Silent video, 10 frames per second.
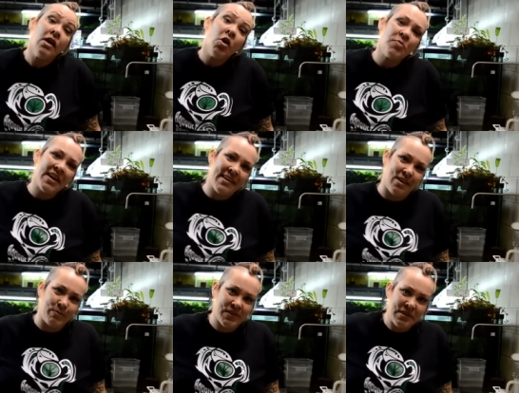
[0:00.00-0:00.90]
Hope that
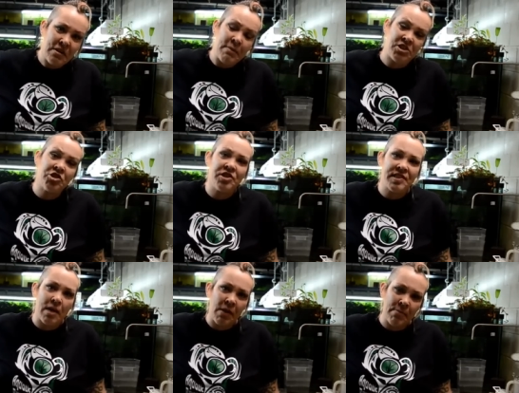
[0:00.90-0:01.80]
helps. Make sure you
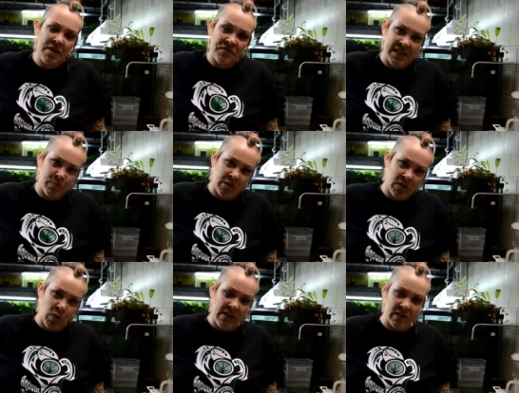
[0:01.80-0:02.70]
stop by my Facebook as
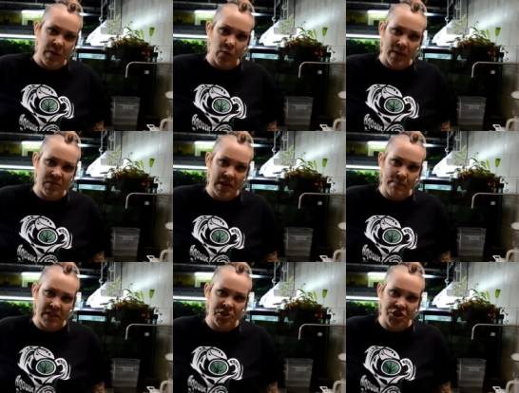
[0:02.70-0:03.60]
well as my website,
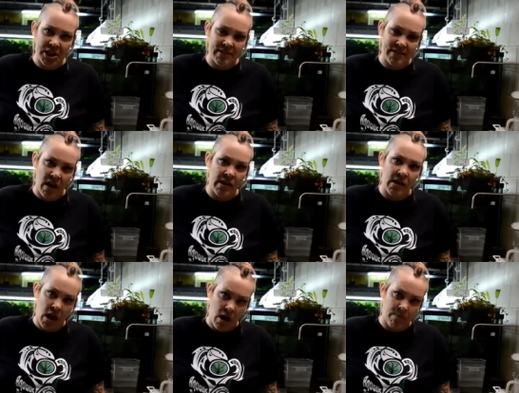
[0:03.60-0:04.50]

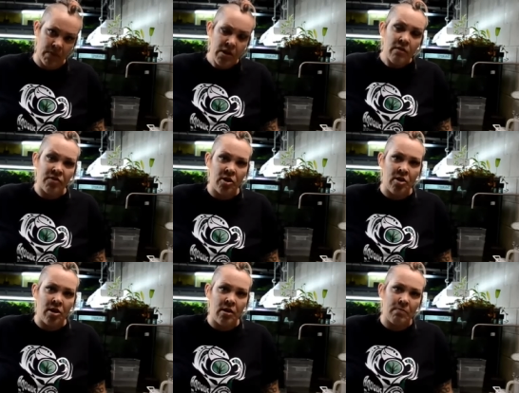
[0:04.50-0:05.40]
msjinx.com,
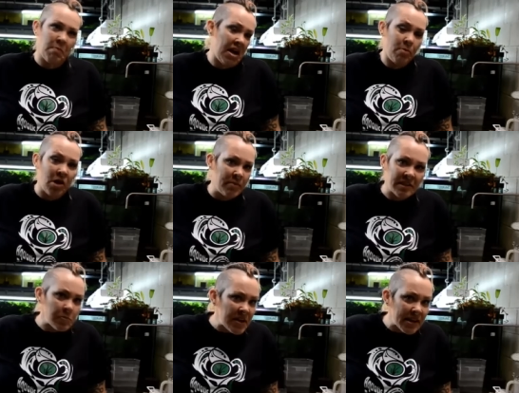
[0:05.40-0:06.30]
for my upcoming
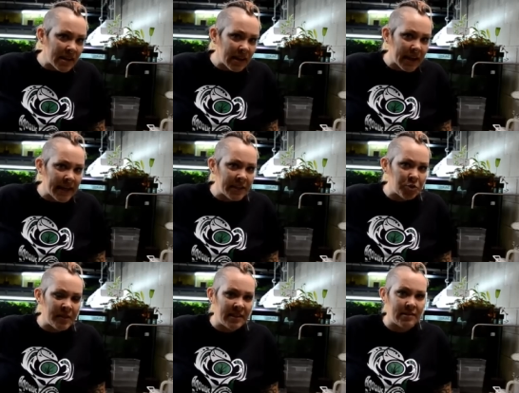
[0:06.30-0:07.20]
speaking
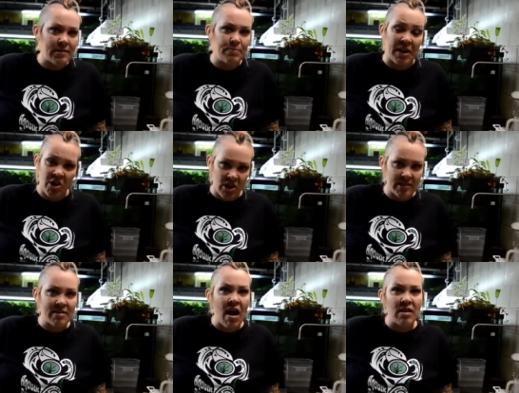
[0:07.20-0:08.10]
engagements, my current
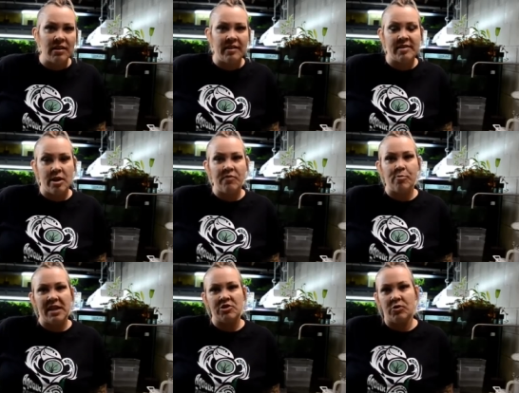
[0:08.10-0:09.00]
stock list, and
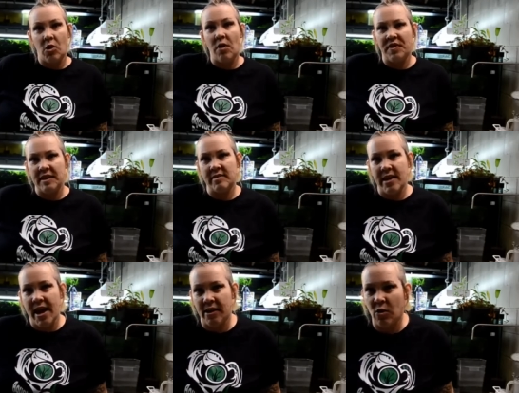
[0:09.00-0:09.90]
information on all things
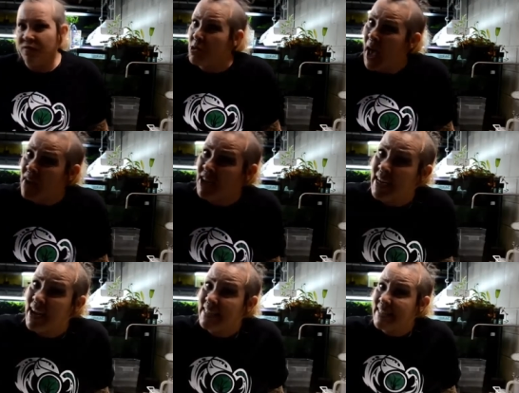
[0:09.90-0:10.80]
nano. If you have
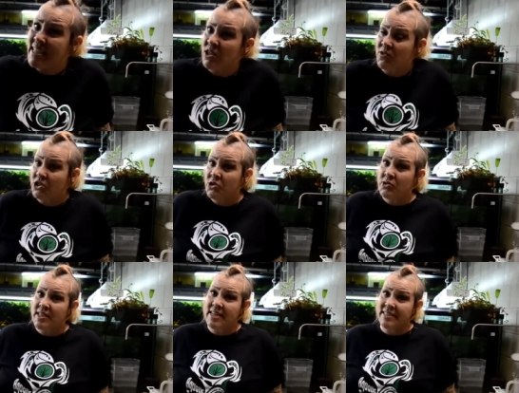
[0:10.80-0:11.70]
any ideas for
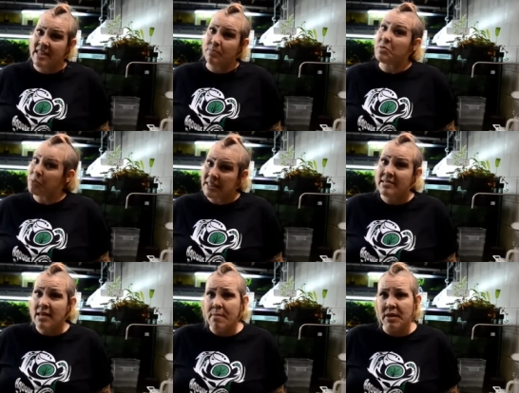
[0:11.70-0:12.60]
Tuesday tips,
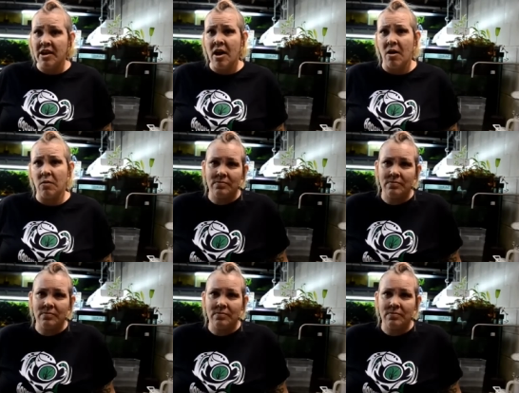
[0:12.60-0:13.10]
please let me know.